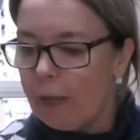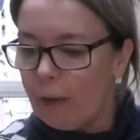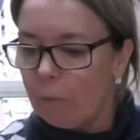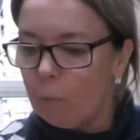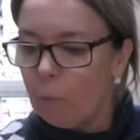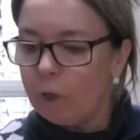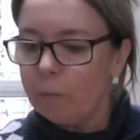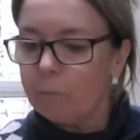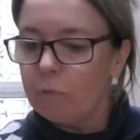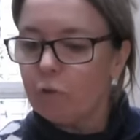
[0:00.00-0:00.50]
and
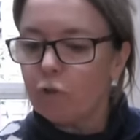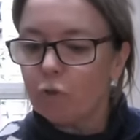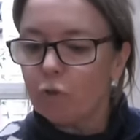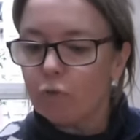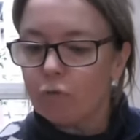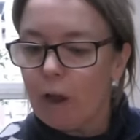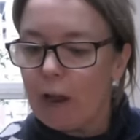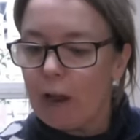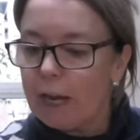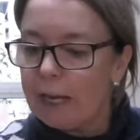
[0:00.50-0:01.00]
what I'm
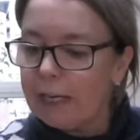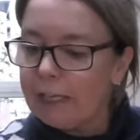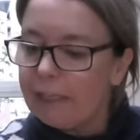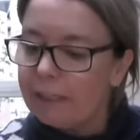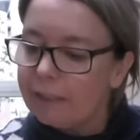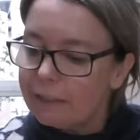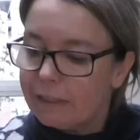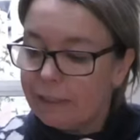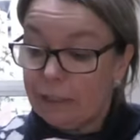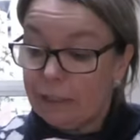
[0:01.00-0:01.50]

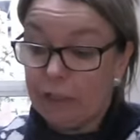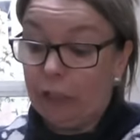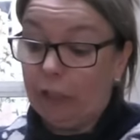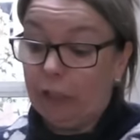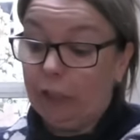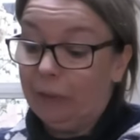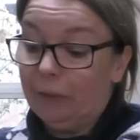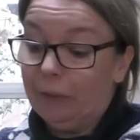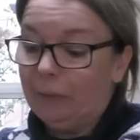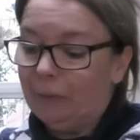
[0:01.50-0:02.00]
trying to
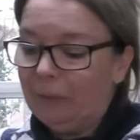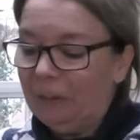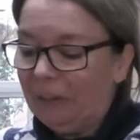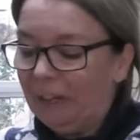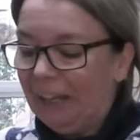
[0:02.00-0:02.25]
do